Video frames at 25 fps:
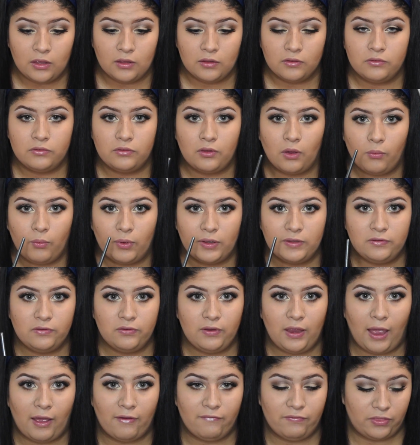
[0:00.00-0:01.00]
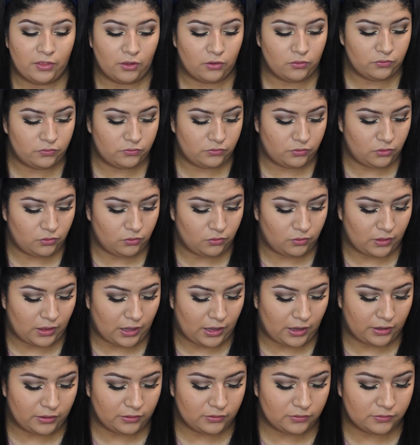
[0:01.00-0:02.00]
So once you have those two
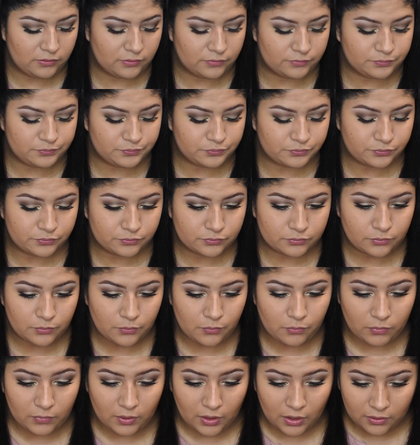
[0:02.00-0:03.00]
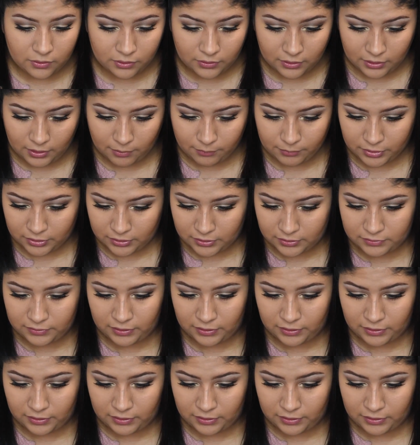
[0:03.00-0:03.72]
lines, then I'm going to